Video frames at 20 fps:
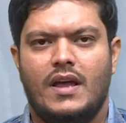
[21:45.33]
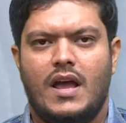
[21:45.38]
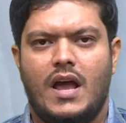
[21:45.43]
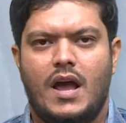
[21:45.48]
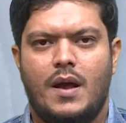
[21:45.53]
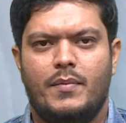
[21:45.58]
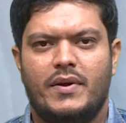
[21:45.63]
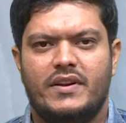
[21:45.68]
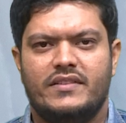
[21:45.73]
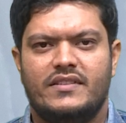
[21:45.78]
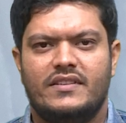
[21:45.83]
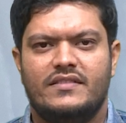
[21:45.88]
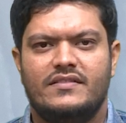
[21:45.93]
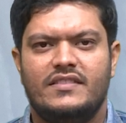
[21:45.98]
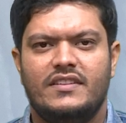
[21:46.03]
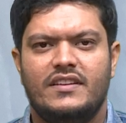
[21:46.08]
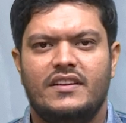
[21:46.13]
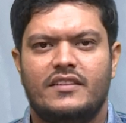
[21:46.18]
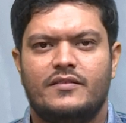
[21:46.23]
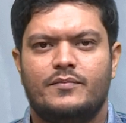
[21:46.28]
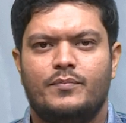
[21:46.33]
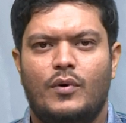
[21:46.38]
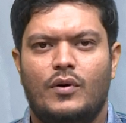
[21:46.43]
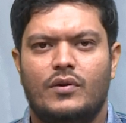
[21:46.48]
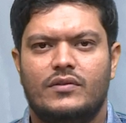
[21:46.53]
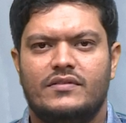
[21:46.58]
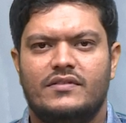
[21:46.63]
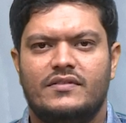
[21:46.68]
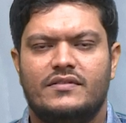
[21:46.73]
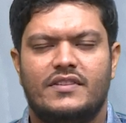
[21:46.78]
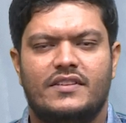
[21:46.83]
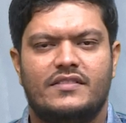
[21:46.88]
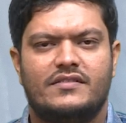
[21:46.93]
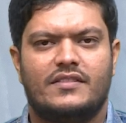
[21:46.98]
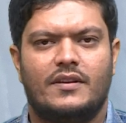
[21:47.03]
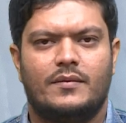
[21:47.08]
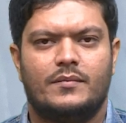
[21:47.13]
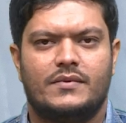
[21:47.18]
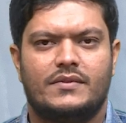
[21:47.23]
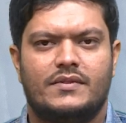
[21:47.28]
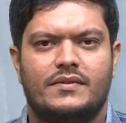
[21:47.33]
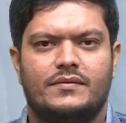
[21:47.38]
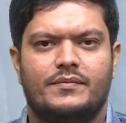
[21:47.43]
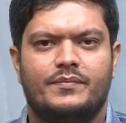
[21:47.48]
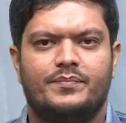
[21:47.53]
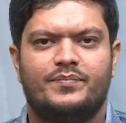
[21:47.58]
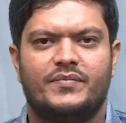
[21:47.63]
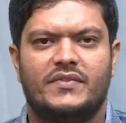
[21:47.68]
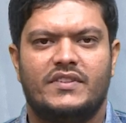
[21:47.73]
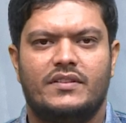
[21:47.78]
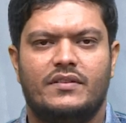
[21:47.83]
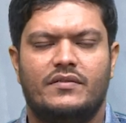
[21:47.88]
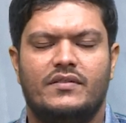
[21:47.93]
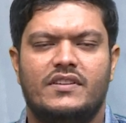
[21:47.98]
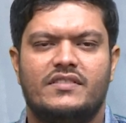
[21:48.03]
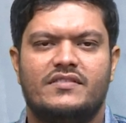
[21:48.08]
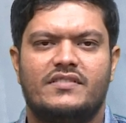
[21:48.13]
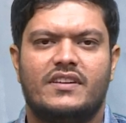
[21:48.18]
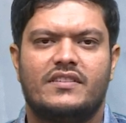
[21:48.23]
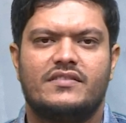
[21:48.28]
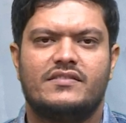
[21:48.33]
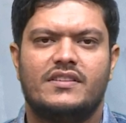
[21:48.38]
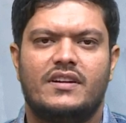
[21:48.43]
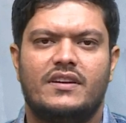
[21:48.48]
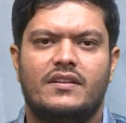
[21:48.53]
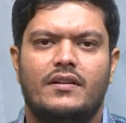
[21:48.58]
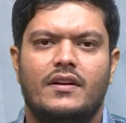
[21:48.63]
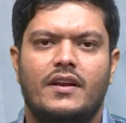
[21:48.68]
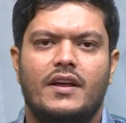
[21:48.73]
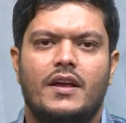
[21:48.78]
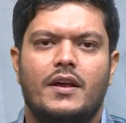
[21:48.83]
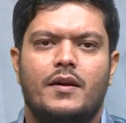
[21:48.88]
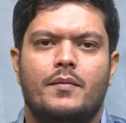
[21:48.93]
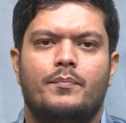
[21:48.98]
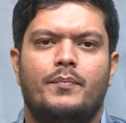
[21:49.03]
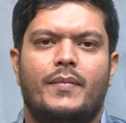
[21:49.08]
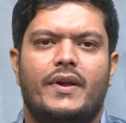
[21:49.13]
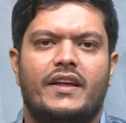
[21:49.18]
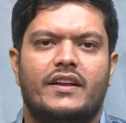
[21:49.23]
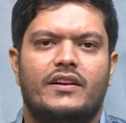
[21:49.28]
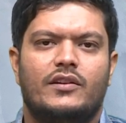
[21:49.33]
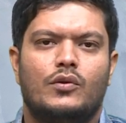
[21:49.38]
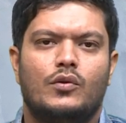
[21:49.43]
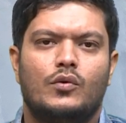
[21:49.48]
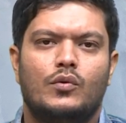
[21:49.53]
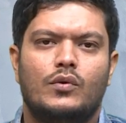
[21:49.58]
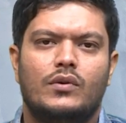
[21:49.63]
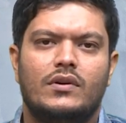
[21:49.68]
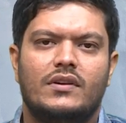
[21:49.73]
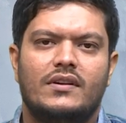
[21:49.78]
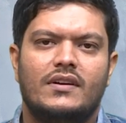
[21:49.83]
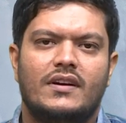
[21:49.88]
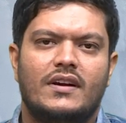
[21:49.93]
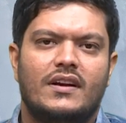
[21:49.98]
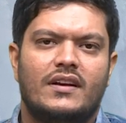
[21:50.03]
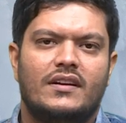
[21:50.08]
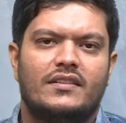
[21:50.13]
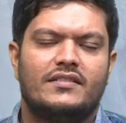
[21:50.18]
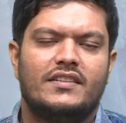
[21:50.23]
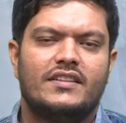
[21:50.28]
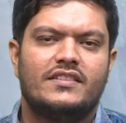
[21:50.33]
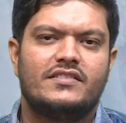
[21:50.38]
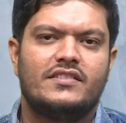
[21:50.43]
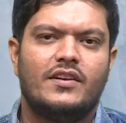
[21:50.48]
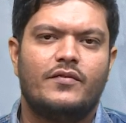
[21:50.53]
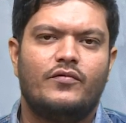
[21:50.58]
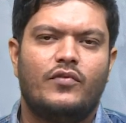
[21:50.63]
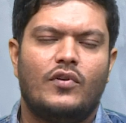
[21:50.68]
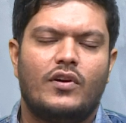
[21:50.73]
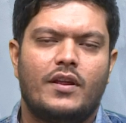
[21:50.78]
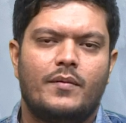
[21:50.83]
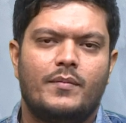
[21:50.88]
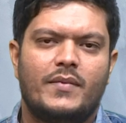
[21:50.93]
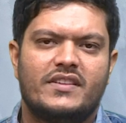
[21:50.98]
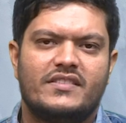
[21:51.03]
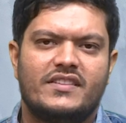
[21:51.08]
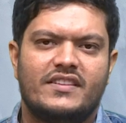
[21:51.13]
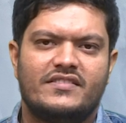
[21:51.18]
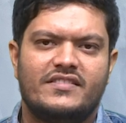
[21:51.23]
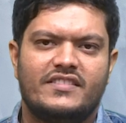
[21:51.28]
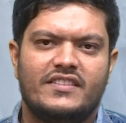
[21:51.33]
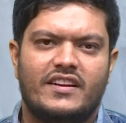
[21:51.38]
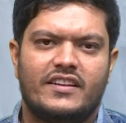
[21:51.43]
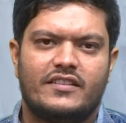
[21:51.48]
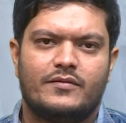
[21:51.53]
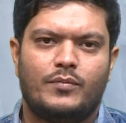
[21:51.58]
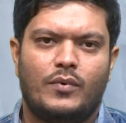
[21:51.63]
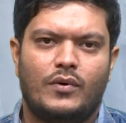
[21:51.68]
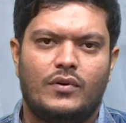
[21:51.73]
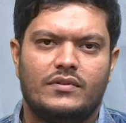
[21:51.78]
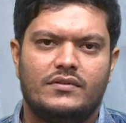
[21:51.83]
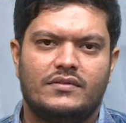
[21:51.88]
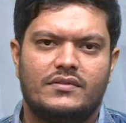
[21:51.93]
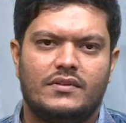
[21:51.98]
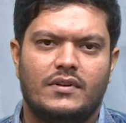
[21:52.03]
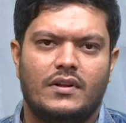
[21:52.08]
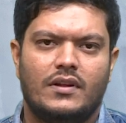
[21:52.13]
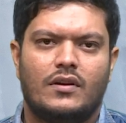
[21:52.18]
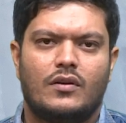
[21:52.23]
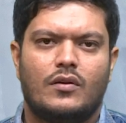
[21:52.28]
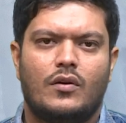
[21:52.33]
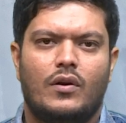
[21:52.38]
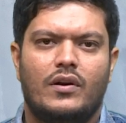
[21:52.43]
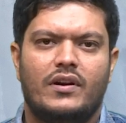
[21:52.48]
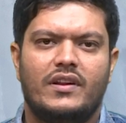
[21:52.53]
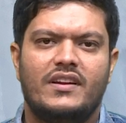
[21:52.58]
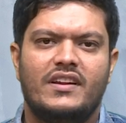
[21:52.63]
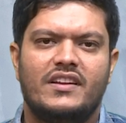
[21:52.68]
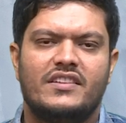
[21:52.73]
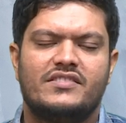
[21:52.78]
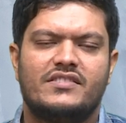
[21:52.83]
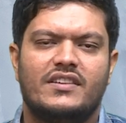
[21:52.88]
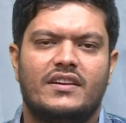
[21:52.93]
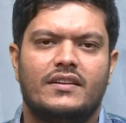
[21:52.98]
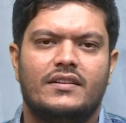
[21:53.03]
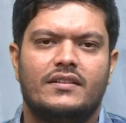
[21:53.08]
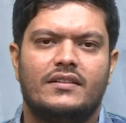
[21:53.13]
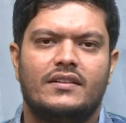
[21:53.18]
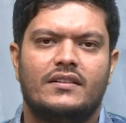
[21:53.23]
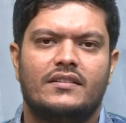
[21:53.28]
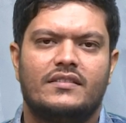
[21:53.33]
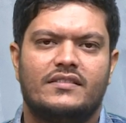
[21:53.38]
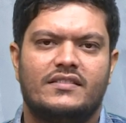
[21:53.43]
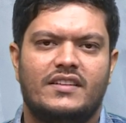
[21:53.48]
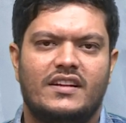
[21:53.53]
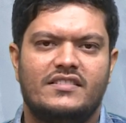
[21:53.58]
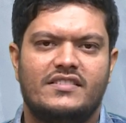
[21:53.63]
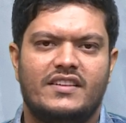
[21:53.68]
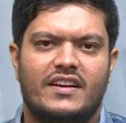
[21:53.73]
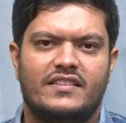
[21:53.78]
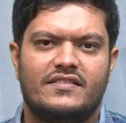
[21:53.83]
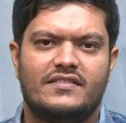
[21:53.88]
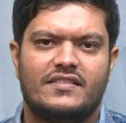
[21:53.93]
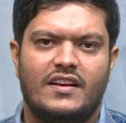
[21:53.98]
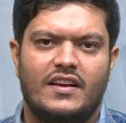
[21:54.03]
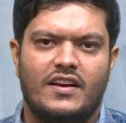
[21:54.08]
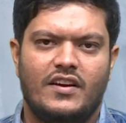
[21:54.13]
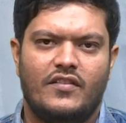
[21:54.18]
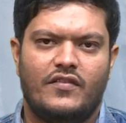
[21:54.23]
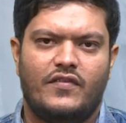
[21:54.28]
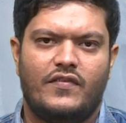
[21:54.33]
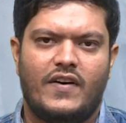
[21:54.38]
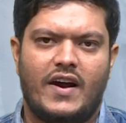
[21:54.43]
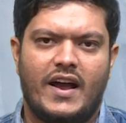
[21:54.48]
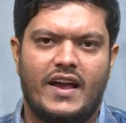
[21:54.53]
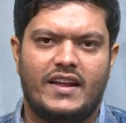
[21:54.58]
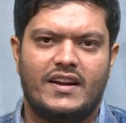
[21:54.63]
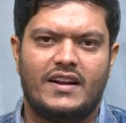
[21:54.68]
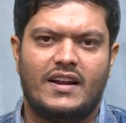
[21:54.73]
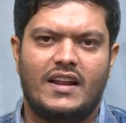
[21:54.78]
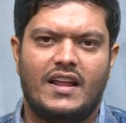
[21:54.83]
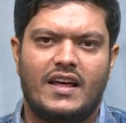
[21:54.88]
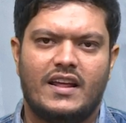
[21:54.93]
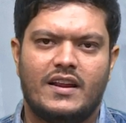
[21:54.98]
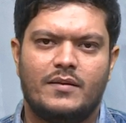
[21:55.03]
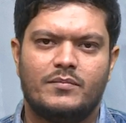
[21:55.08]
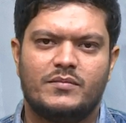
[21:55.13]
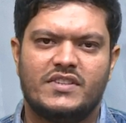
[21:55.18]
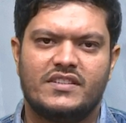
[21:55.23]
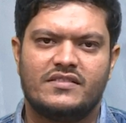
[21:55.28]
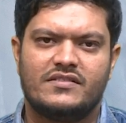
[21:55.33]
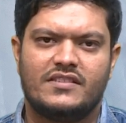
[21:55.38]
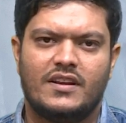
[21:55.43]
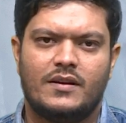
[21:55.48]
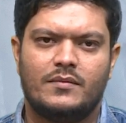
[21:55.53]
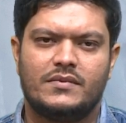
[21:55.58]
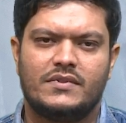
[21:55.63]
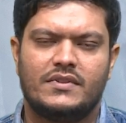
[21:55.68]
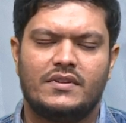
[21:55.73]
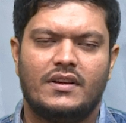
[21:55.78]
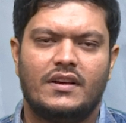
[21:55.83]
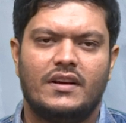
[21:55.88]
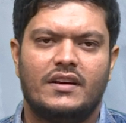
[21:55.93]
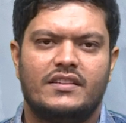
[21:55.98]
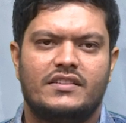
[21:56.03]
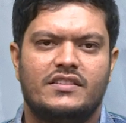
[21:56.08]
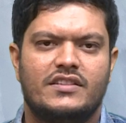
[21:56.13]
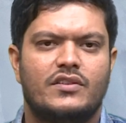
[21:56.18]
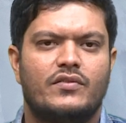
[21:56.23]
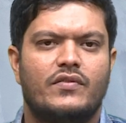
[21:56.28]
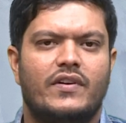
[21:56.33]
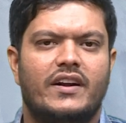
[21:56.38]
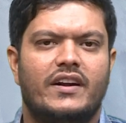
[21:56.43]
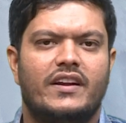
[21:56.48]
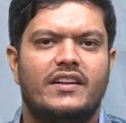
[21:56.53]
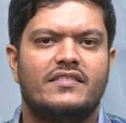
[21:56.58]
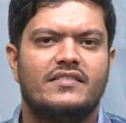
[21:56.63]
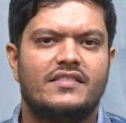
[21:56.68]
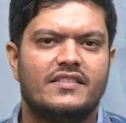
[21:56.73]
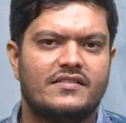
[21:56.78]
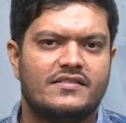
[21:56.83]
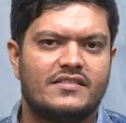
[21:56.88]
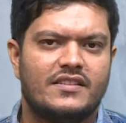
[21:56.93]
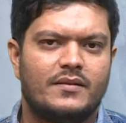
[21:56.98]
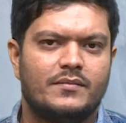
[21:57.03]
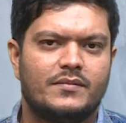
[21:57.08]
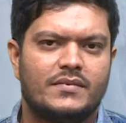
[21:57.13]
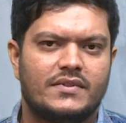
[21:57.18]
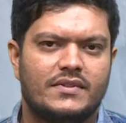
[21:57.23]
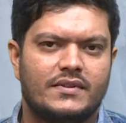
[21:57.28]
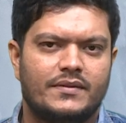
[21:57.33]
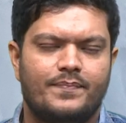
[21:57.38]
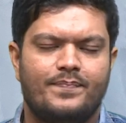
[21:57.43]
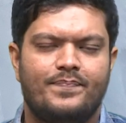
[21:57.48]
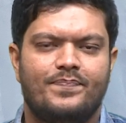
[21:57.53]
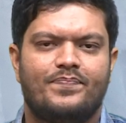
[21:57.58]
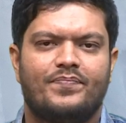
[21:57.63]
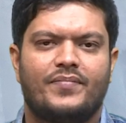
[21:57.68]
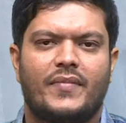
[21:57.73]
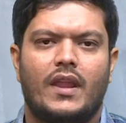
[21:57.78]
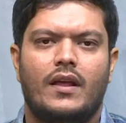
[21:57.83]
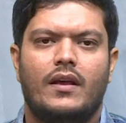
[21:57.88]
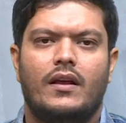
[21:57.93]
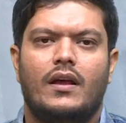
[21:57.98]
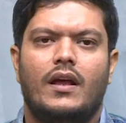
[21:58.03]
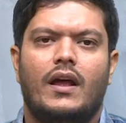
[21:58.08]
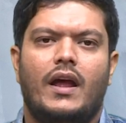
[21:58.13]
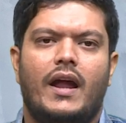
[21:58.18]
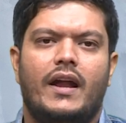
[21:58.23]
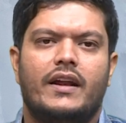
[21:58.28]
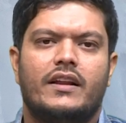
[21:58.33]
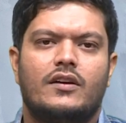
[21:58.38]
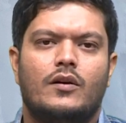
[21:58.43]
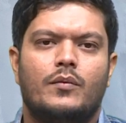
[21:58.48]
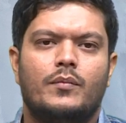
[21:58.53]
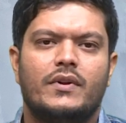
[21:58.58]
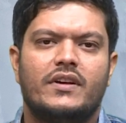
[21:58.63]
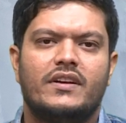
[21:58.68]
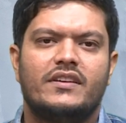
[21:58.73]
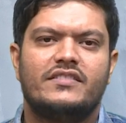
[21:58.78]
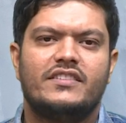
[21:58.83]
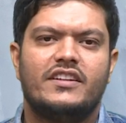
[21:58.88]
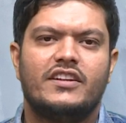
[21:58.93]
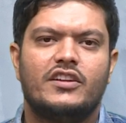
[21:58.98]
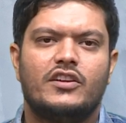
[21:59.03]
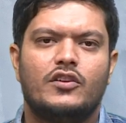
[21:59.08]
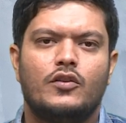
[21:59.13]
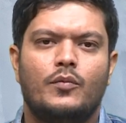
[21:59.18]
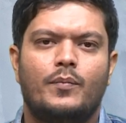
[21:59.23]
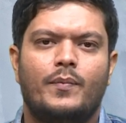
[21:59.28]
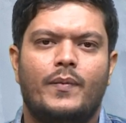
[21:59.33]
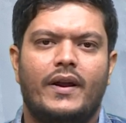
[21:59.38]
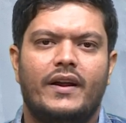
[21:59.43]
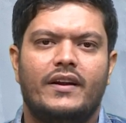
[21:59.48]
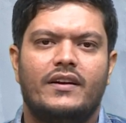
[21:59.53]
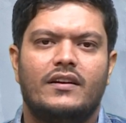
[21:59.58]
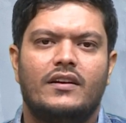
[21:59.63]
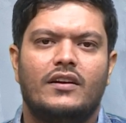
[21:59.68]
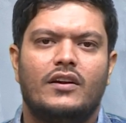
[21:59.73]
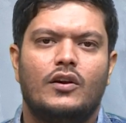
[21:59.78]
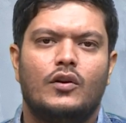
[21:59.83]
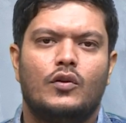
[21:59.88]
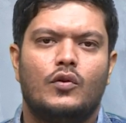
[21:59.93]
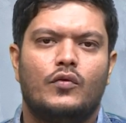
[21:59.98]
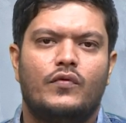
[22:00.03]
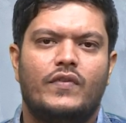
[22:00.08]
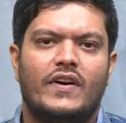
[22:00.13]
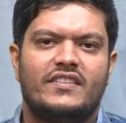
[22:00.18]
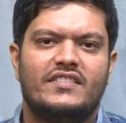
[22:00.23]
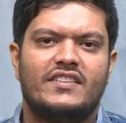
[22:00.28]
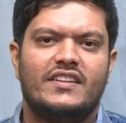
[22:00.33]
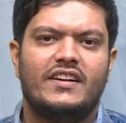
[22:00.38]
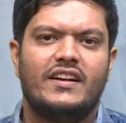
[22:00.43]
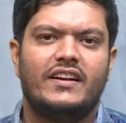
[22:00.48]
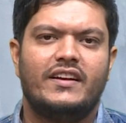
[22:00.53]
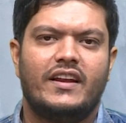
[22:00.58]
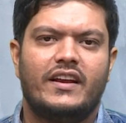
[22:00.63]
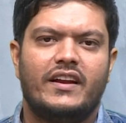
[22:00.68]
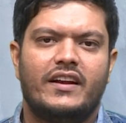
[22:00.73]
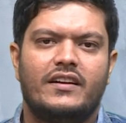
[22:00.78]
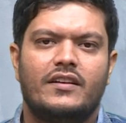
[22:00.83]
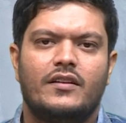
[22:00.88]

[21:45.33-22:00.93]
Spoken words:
Emergency response systems. Civil structure may include system for emergency response coordination such as fire alarm systems, security systems and communication equipment to facilitate